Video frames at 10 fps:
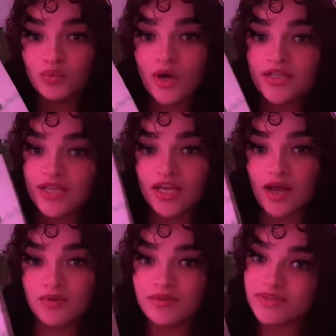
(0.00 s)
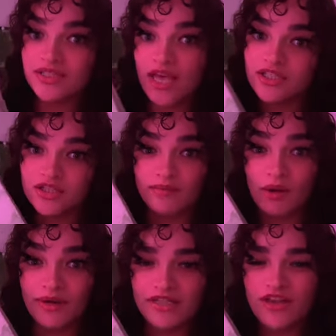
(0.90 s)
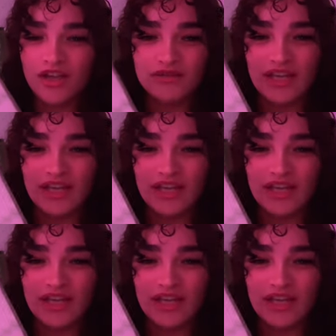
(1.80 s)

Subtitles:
once and I was obsessed the moment I saw you.